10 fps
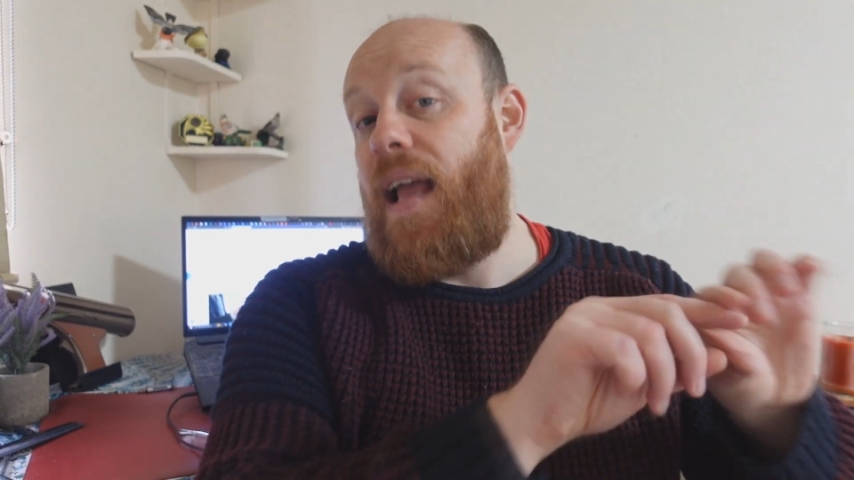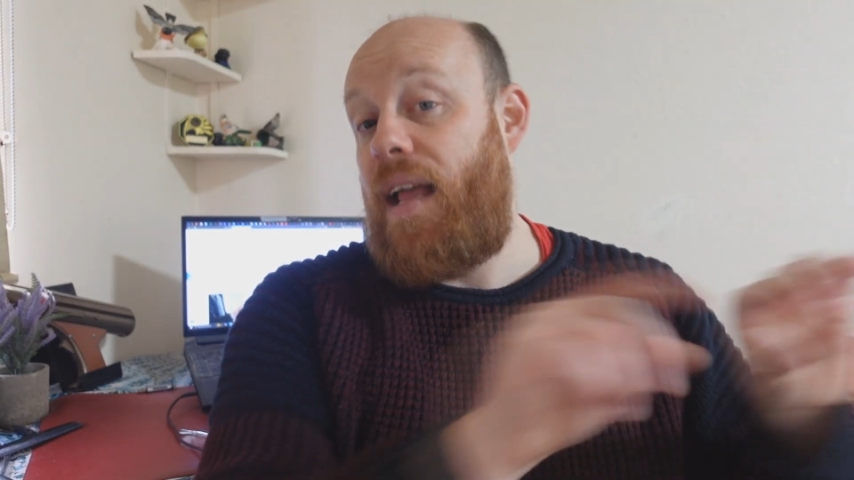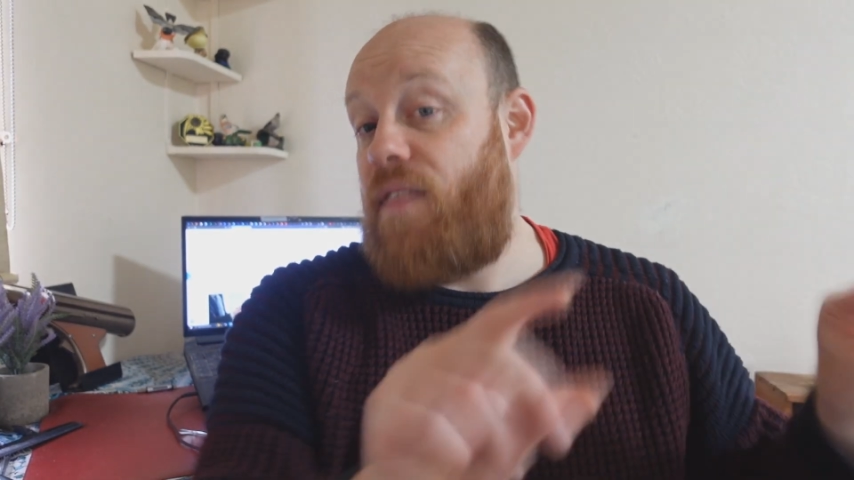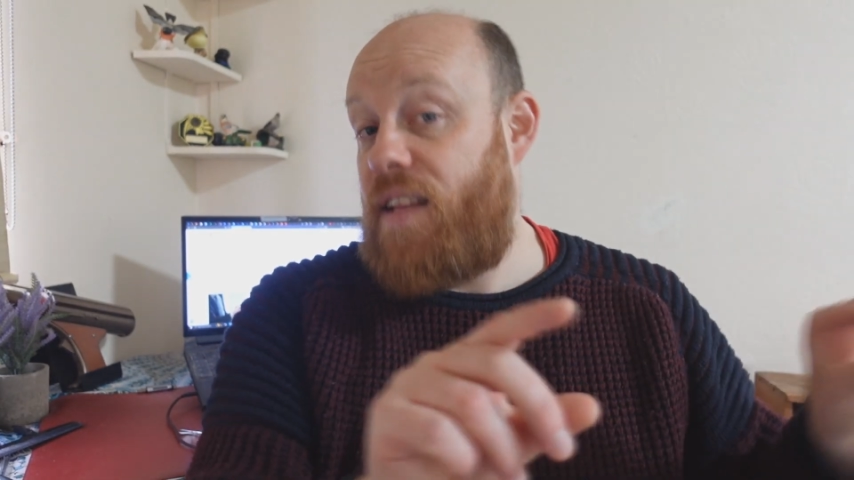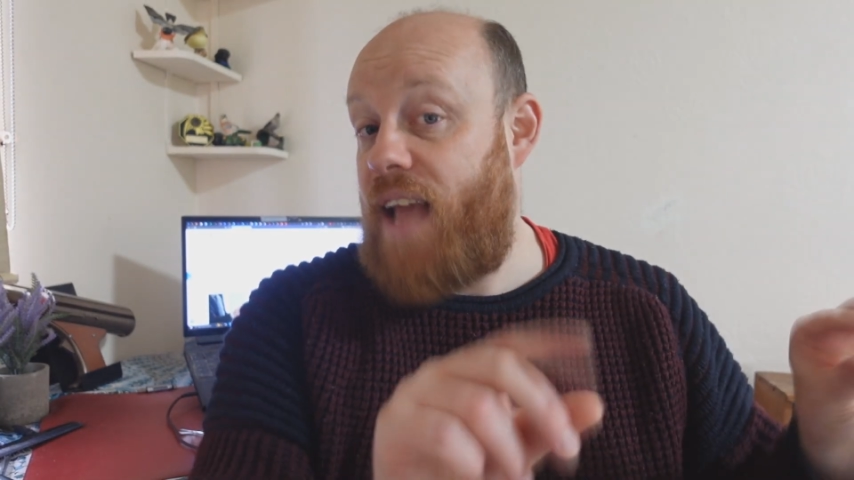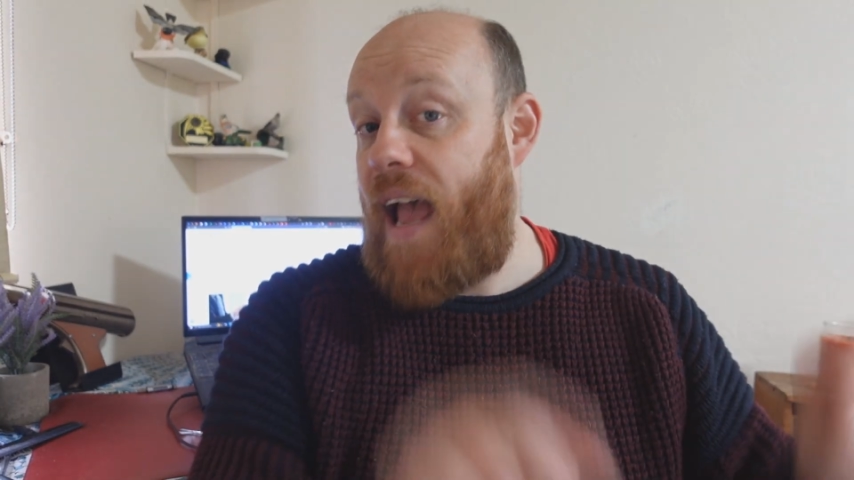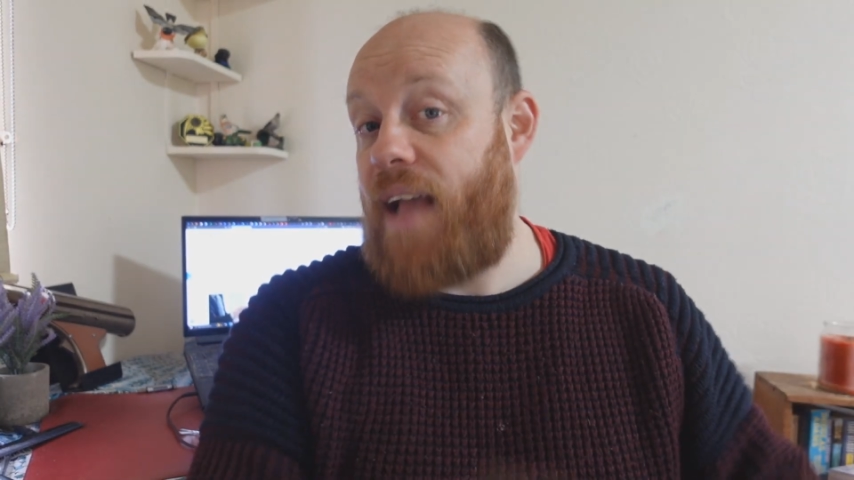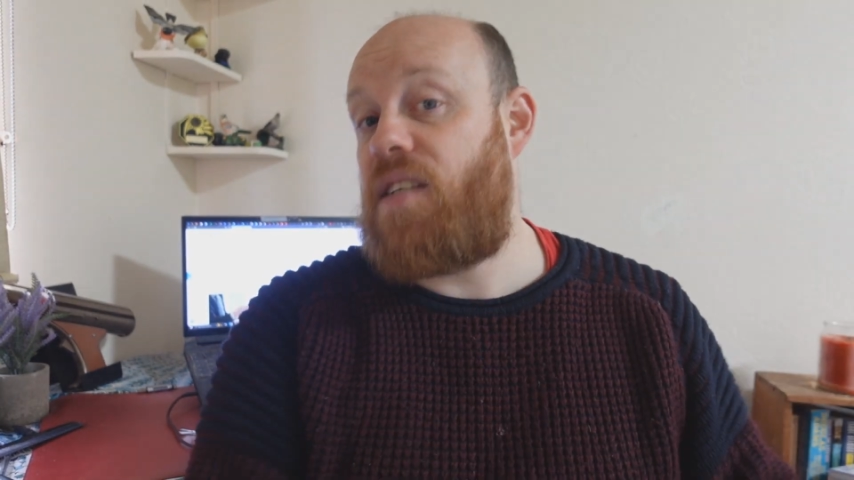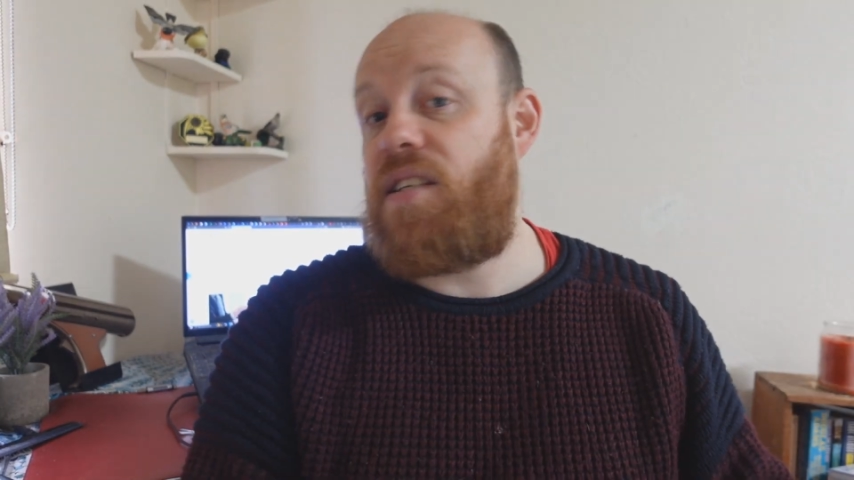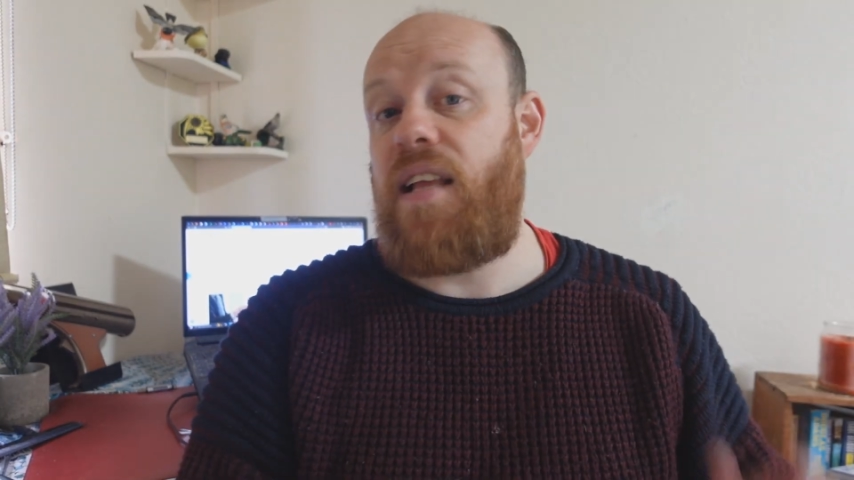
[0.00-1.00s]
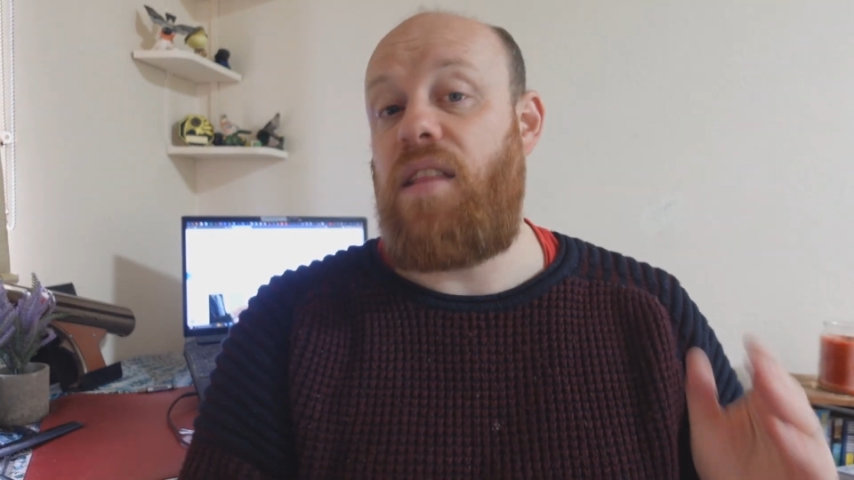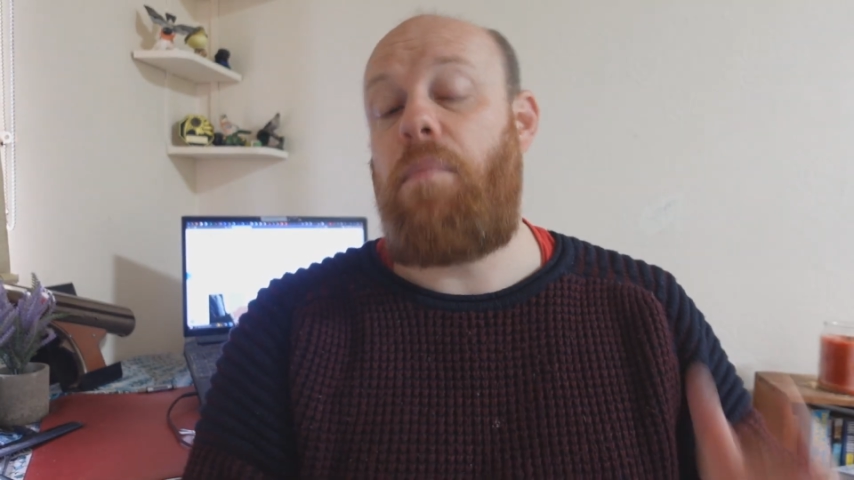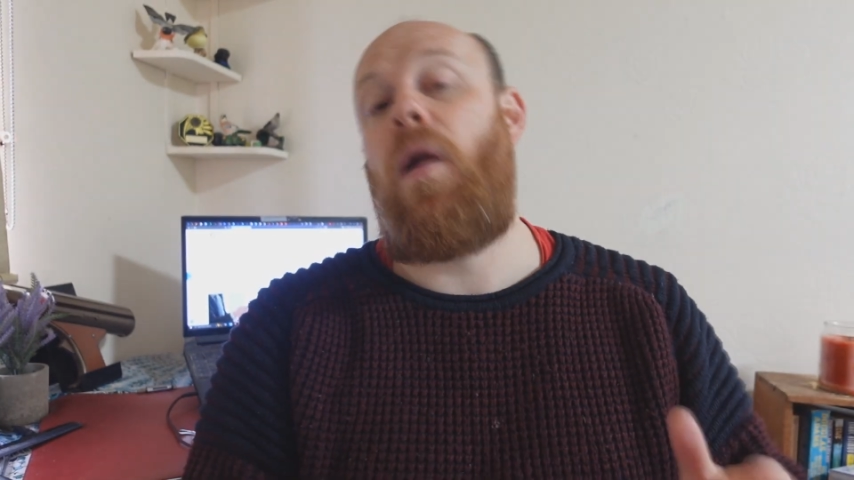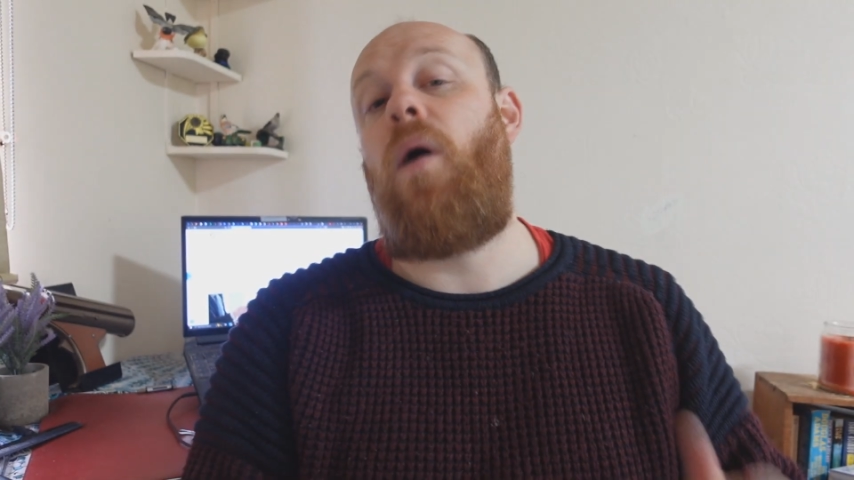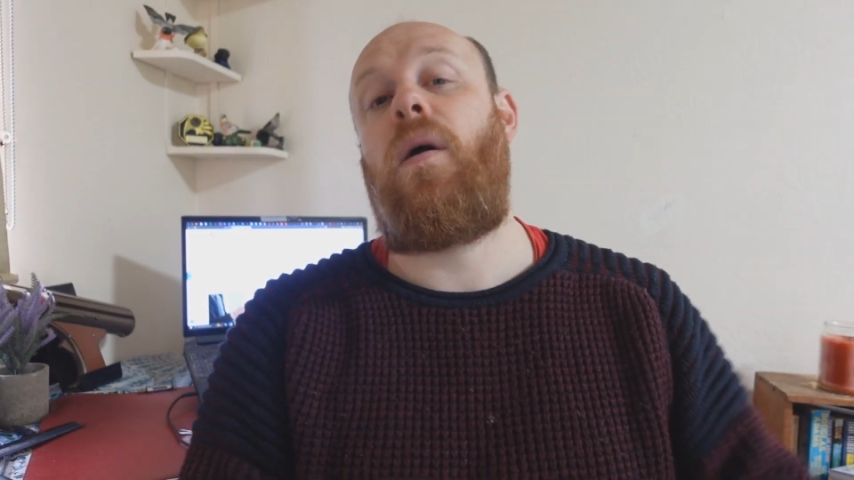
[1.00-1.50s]
in the text in the
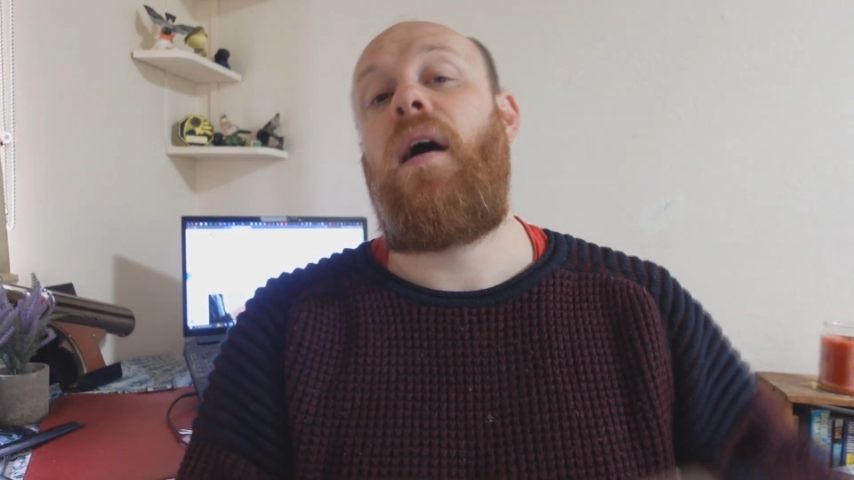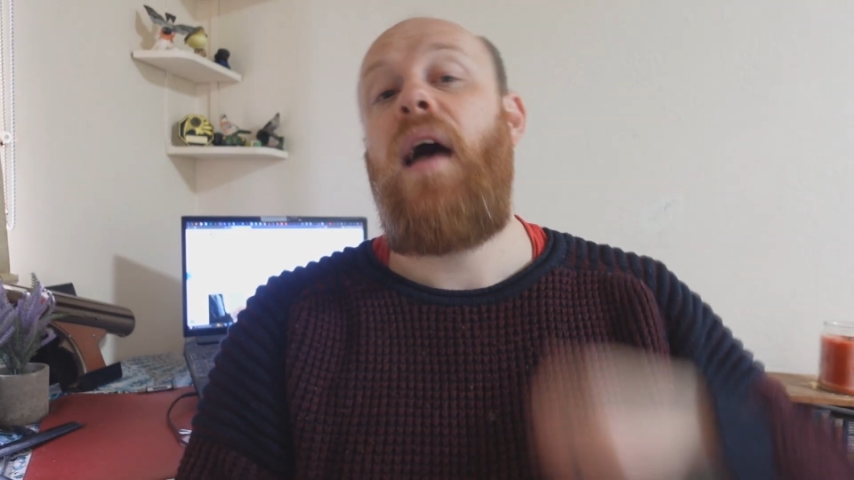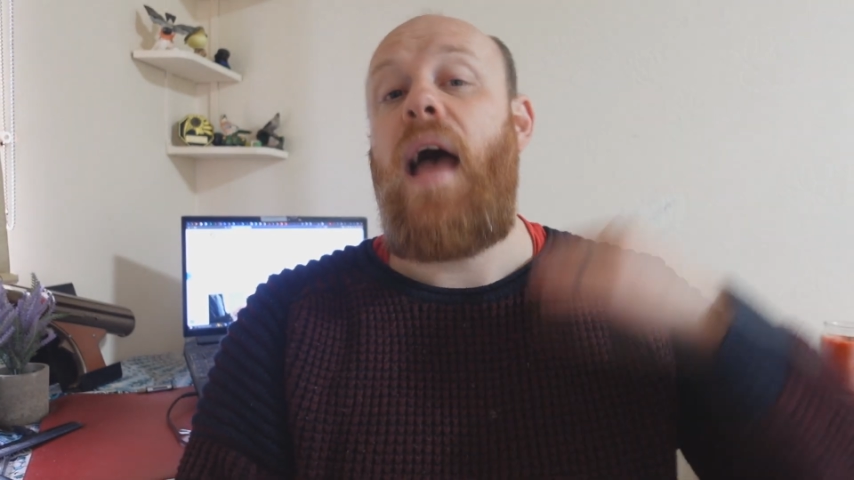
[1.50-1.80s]
blog